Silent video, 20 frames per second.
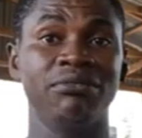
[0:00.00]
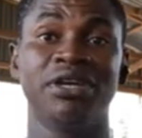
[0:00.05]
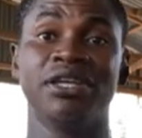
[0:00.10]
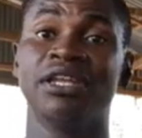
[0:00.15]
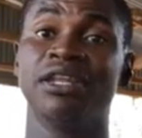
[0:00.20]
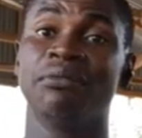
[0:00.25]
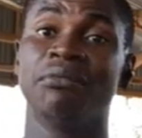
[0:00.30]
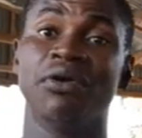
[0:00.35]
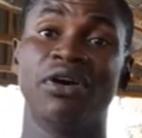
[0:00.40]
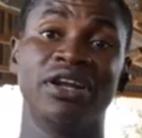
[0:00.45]
in
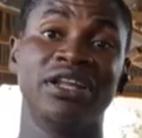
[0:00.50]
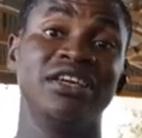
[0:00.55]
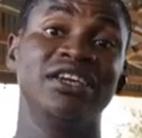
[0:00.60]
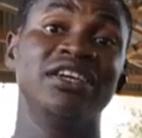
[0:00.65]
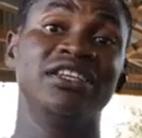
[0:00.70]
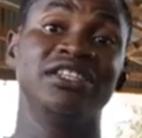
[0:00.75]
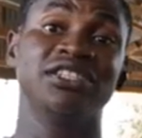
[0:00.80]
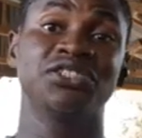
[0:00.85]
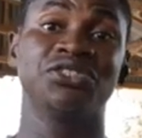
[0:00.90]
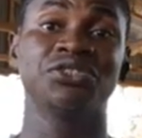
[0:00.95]
the morning.
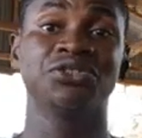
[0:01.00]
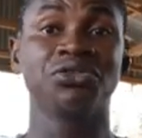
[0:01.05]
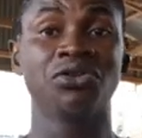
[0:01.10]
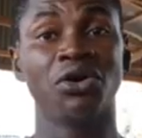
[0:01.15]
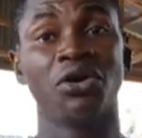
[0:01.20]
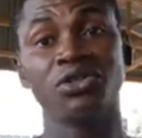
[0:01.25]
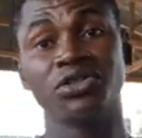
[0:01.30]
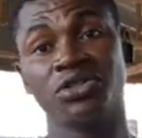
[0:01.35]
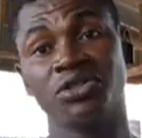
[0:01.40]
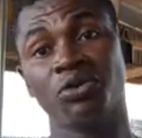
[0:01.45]
It is
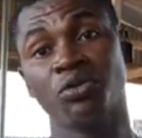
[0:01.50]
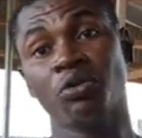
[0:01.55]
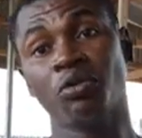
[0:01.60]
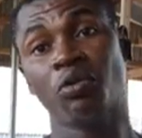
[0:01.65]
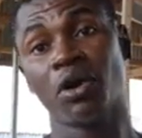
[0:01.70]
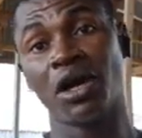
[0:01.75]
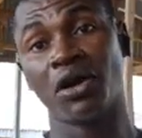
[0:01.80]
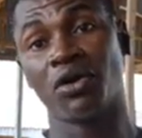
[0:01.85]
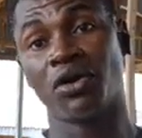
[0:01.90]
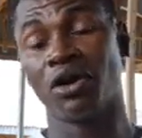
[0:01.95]
not
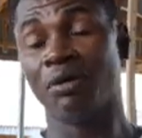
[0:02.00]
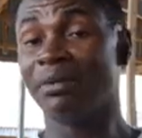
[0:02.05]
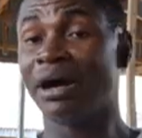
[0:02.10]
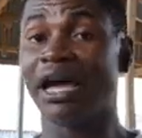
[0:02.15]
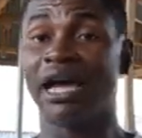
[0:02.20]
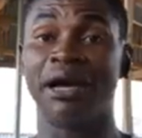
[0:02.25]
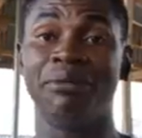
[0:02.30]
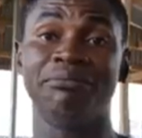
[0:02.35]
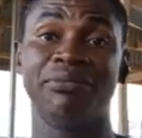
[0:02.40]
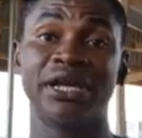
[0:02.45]
welcome. I
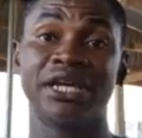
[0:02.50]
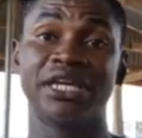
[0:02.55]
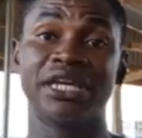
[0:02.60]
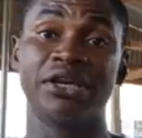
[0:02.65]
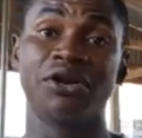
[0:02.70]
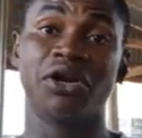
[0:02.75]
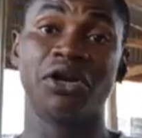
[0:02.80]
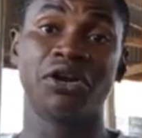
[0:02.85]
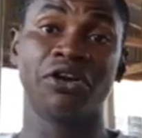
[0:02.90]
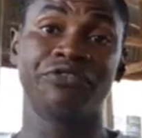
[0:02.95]
am
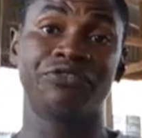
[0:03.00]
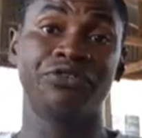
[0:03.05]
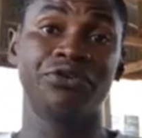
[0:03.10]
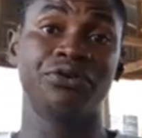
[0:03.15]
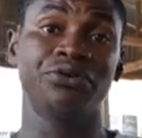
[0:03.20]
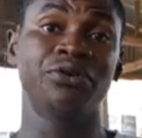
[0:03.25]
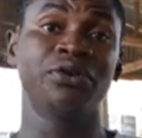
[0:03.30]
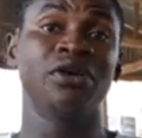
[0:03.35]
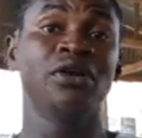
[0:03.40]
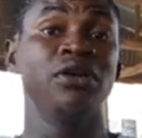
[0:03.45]
begging all of
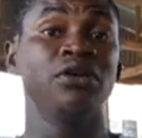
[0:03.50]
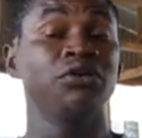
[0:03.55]
you.